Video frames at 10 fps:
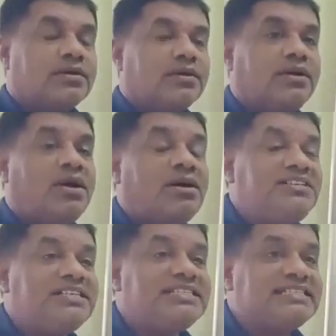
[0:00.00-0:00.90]

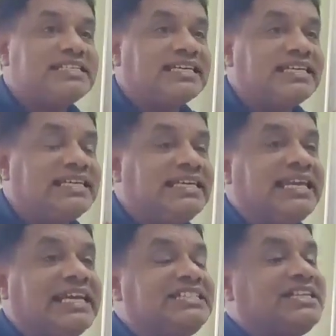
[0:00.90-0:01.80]
largest in
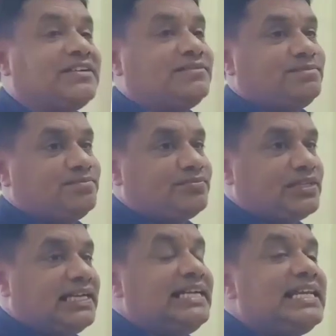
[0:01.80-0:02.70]
Asia.
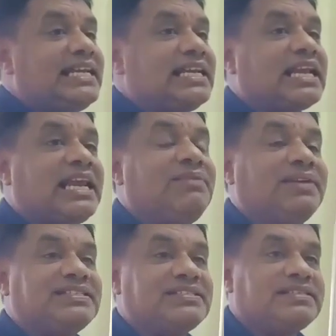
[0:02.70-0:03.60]
Indian
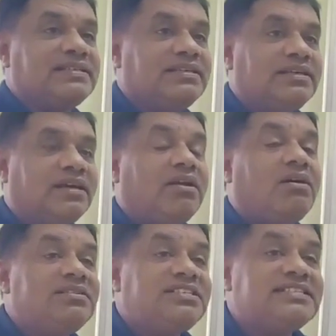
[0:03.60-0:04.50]
railways
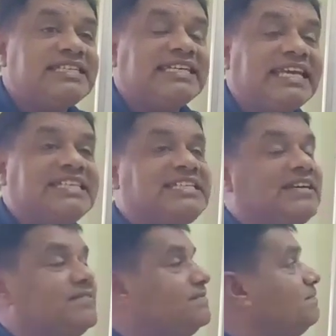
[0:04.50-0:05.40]
largest in
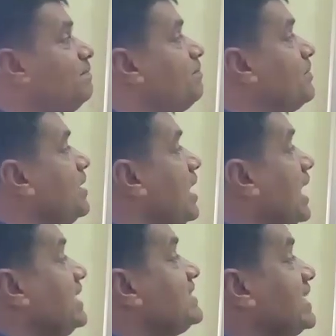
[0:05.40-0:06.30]
Asia
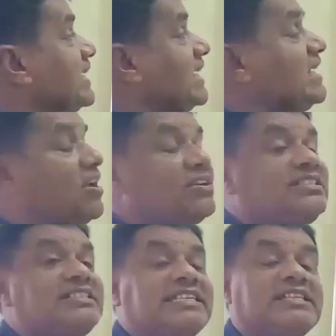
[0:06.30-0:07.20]
and second
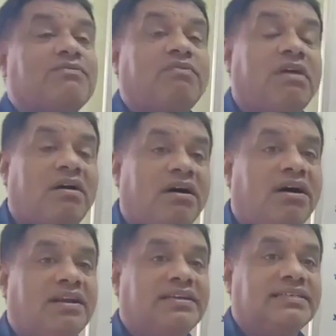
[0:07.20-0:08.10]
largest in the
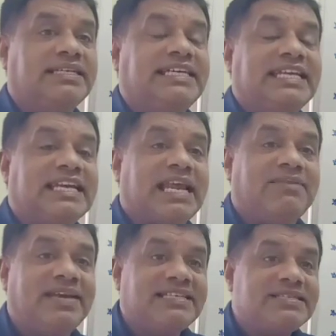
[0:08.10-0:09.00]
world. Indian
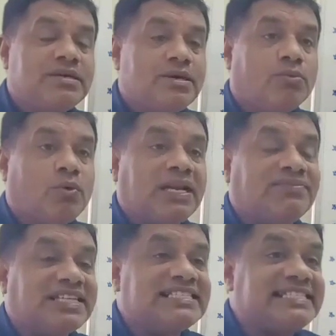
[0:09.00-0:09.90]
railways one
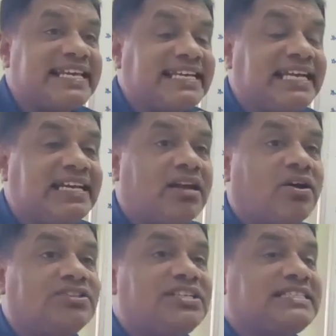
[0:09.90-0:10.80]
of the second
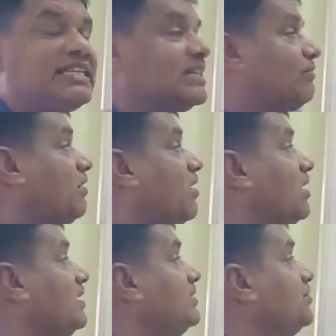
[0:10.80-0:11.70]
largest in the
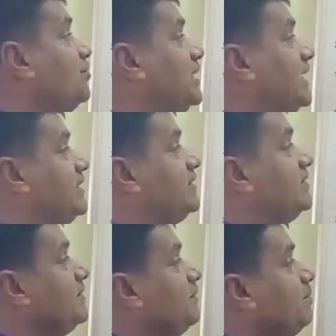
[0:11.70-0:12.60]
world. Note
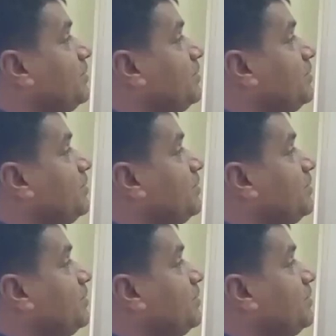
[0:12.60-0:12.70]
it.